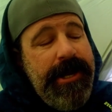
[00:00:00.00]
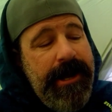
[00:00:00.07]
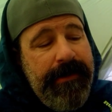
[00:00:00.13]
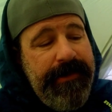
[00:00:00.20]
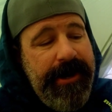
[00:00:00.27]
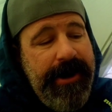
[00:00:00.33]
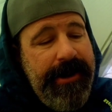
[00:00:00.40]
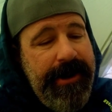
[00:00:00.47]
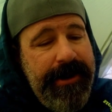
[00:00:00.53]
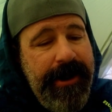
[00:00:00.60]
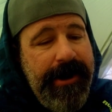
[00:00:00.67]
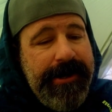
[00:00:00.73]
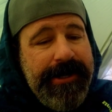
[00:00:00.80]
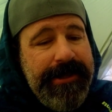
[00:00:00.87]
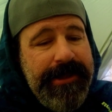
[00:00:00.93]
I'm not
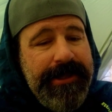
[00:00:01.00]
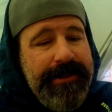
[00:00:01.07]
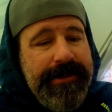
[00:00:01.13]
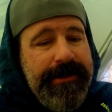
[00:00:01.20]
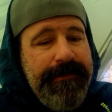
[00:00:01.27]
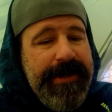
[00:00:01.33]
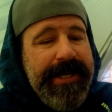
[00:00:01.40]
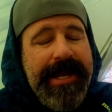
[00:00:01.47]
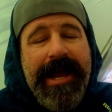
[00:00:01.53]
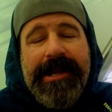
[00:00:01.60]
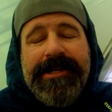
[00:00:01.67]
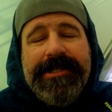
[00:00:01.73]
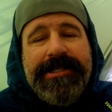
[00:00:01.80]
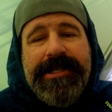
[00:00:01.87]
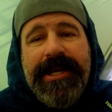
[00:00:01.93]
knocking the Big
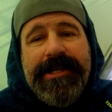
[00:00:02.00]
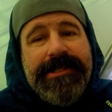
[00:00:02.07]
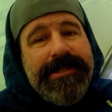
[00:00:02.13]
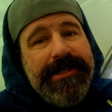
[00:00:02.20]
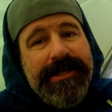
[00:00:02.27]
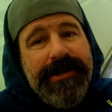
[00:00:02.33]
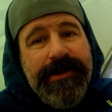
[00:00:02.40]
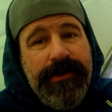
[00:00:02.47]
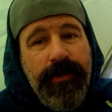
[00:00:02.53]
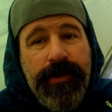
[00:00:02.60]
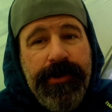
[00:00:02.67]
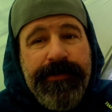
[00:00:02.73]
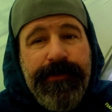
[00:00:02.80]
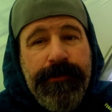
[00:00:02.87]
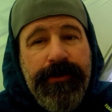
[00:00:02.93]
Agnes tents. They're a
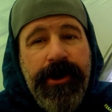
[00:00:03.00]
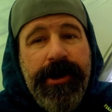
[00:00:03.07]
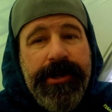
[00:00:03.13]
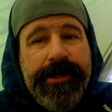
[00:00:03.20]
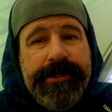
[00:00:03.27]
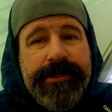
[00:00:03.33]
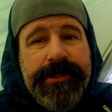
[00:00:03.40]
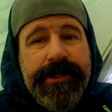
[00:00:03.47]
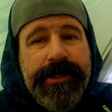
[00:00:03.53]
wonderful product.